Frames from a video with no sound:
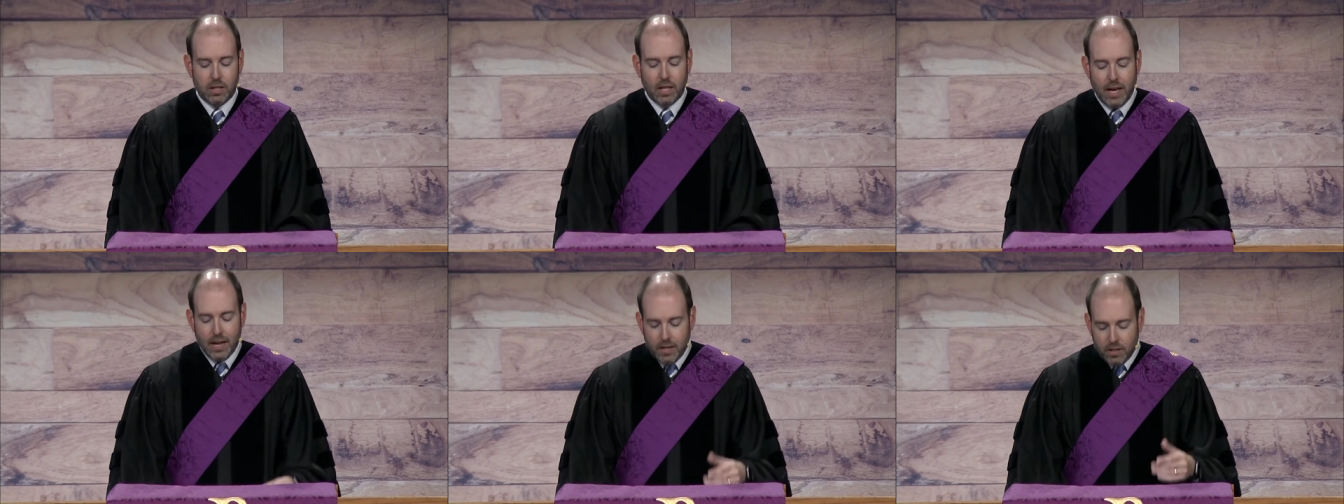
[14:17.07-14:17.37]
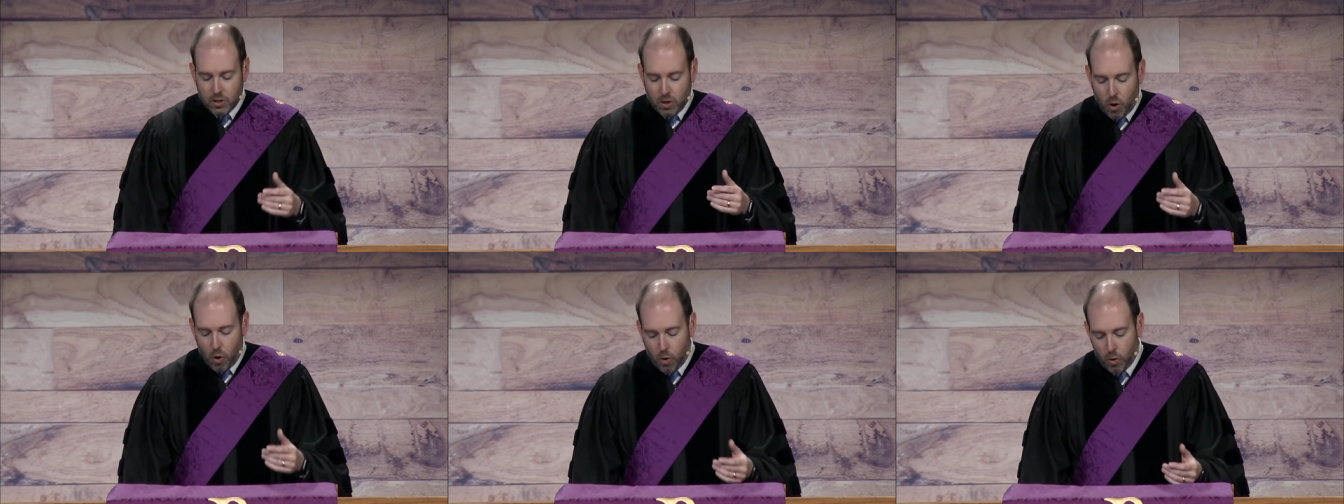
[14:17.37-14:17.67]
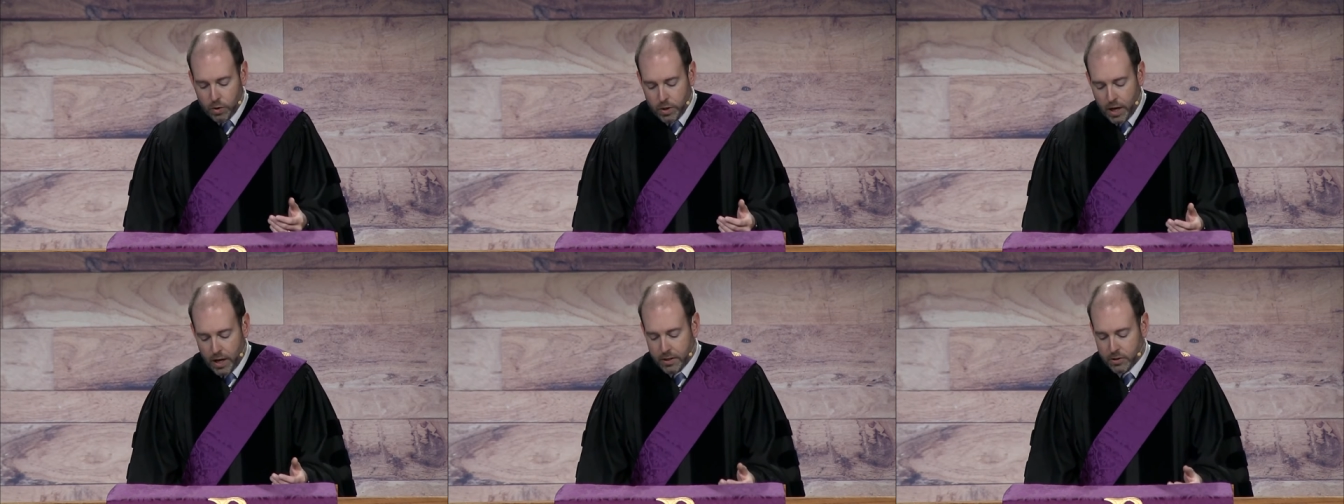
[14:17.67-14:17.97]
Let us
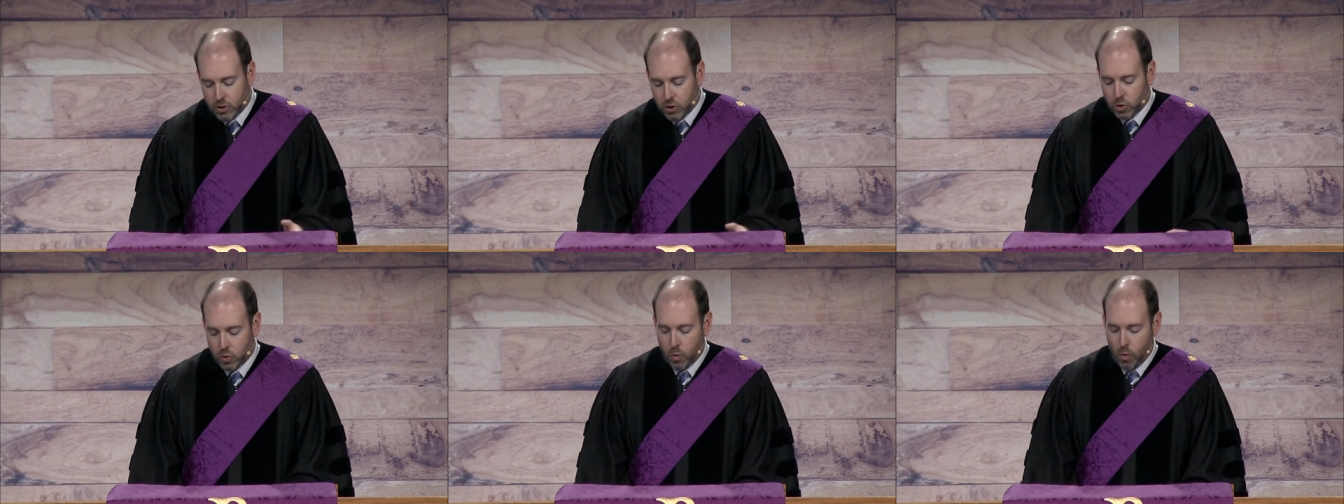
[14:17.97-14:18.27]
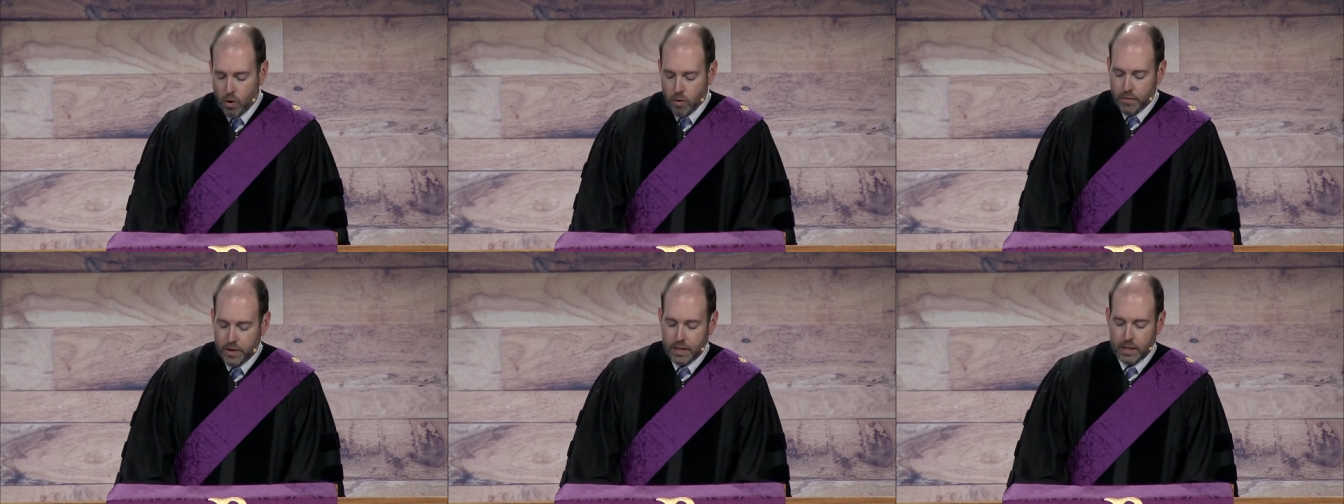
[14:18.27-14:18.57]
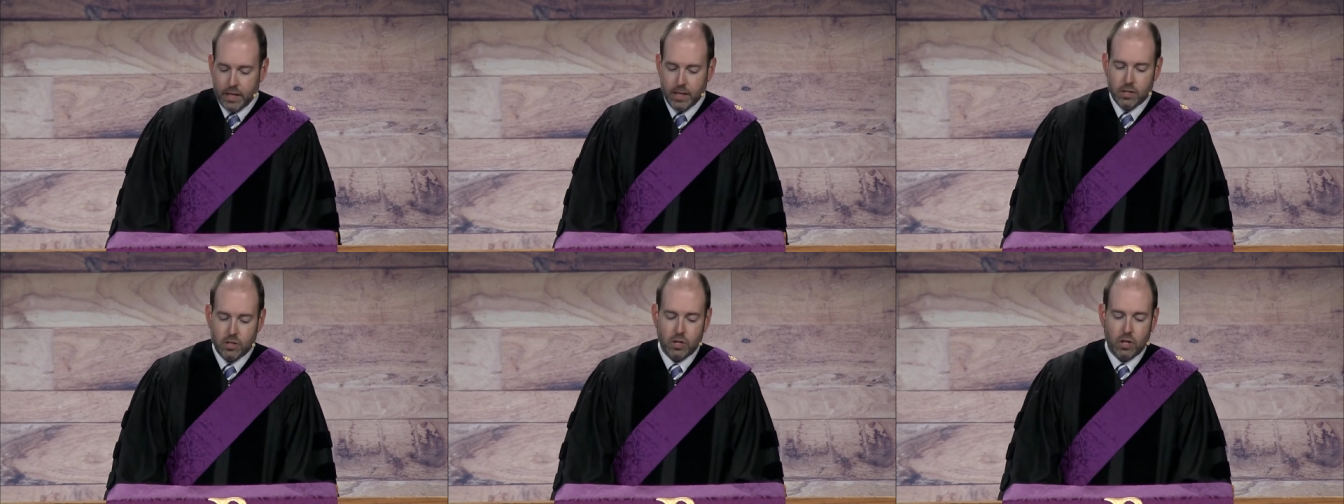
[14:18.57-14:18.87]
hold
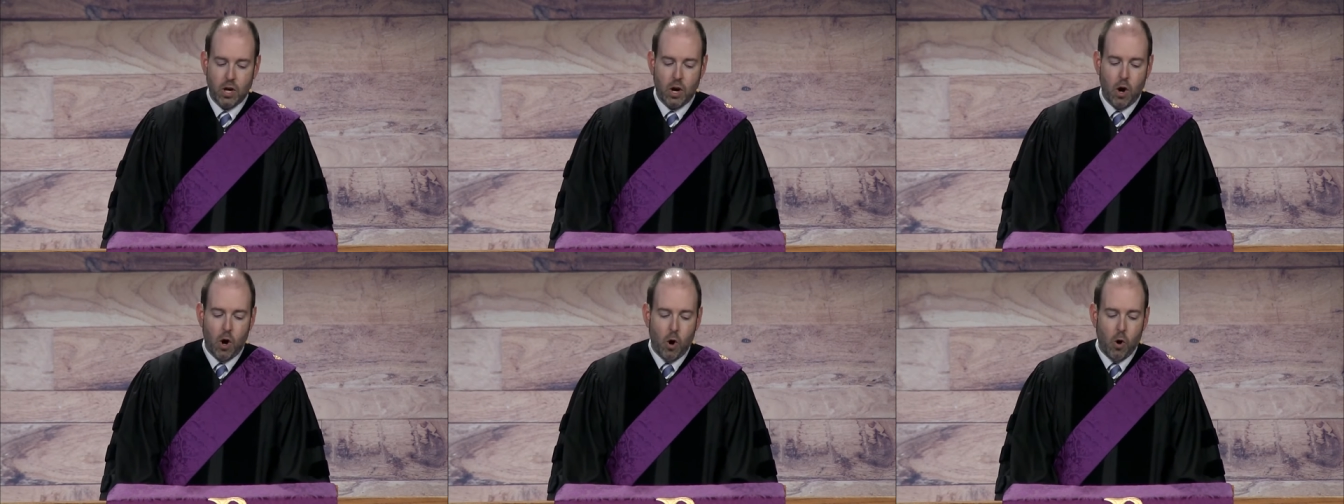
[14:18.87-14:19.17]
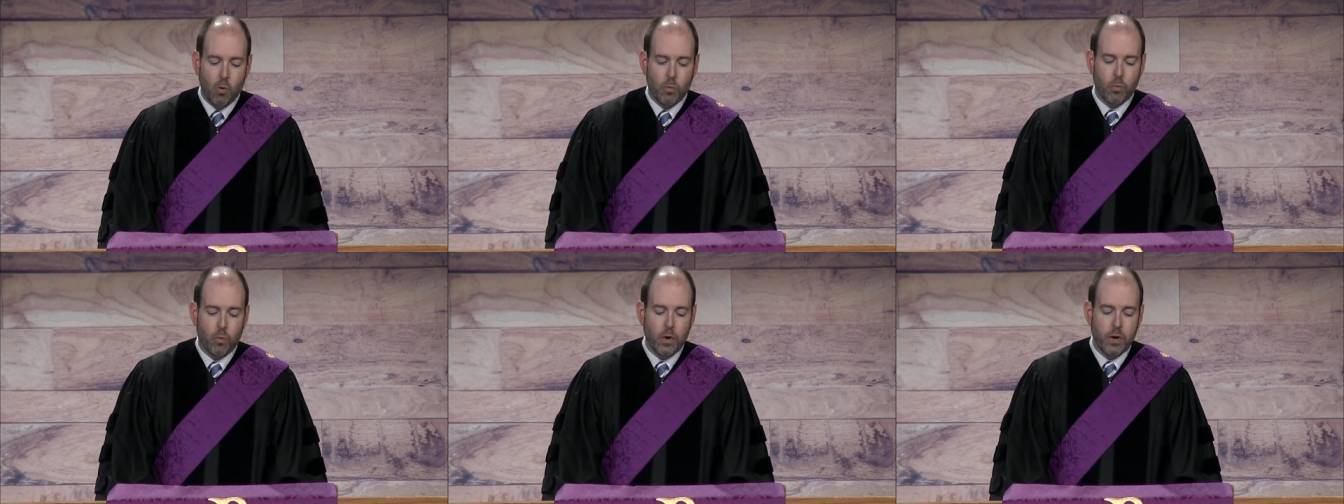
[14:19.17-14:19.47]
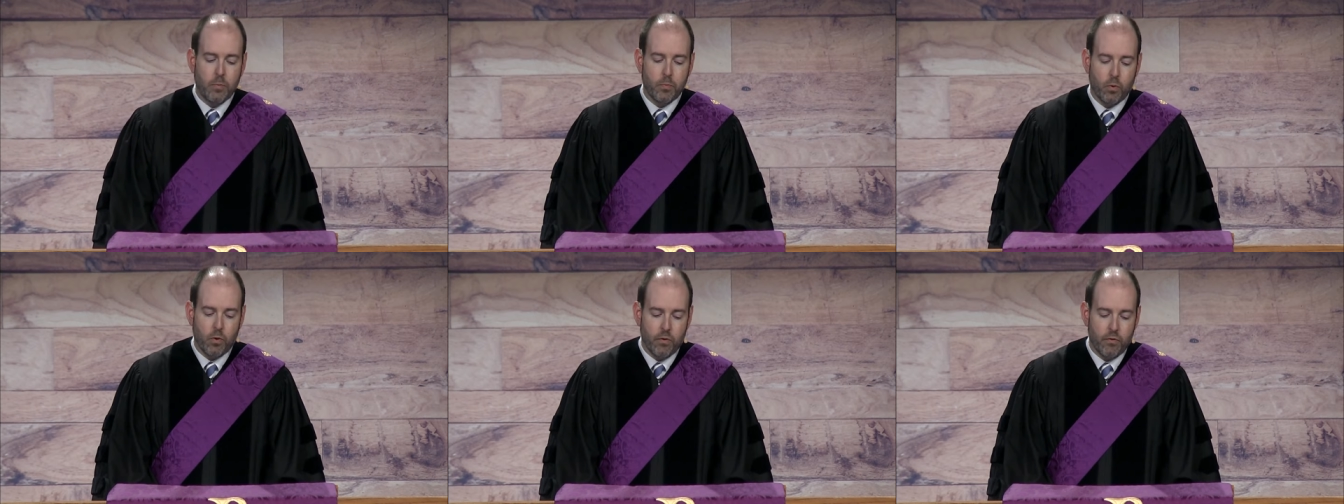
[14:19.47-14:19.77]
unswervingly to the hope
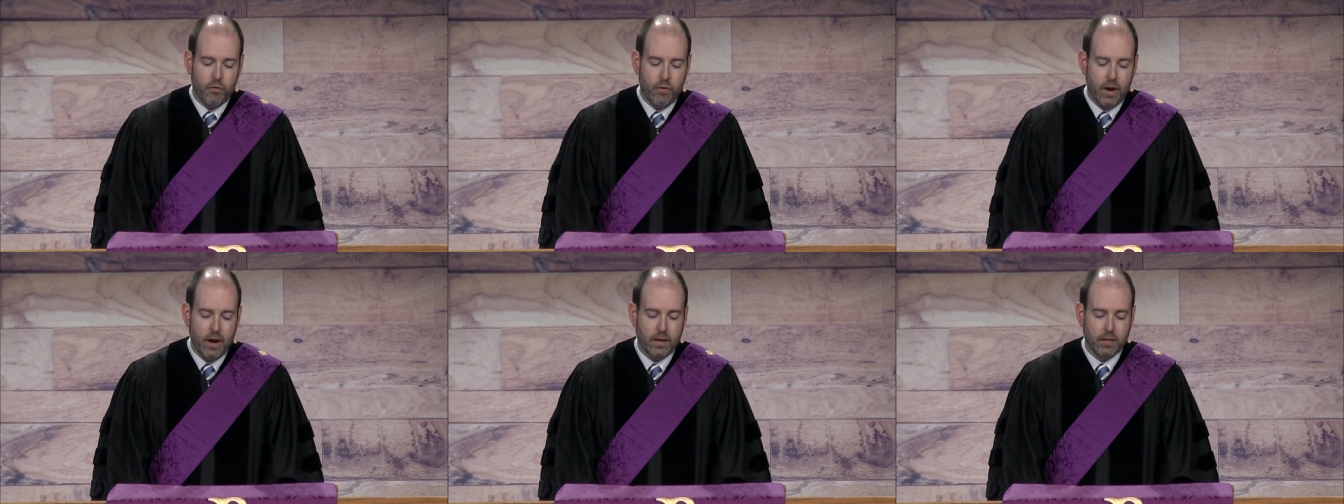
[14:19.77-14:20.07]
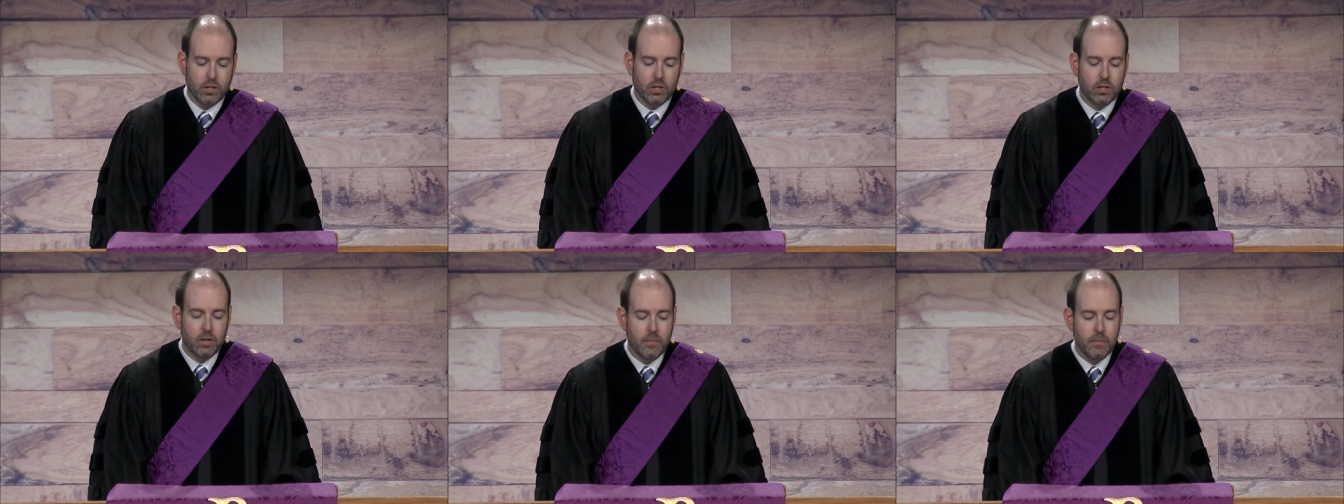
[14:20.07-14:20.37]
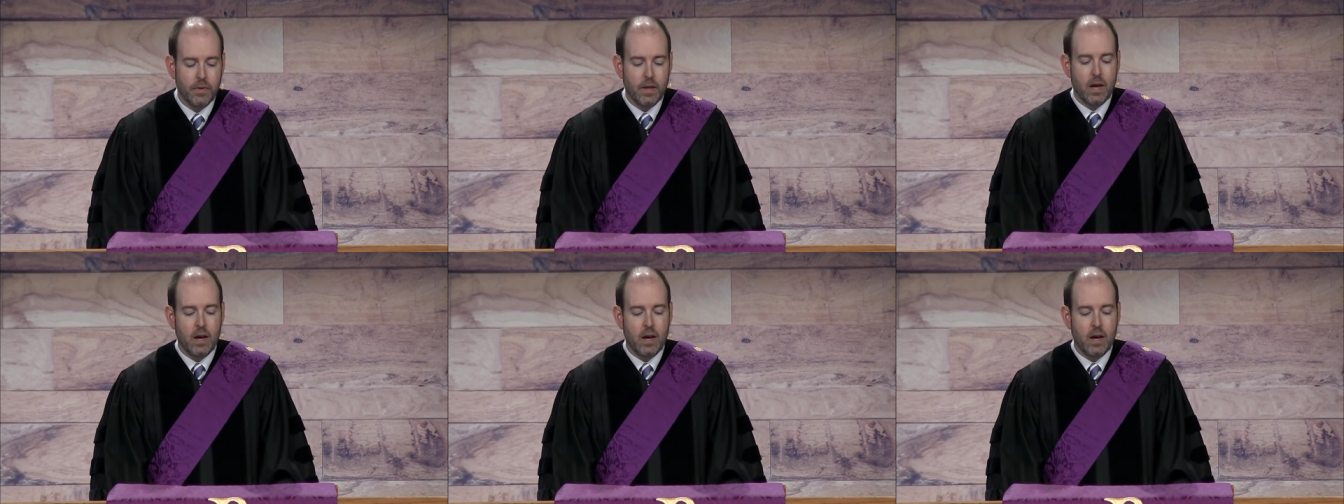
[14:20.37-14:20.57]
we profess,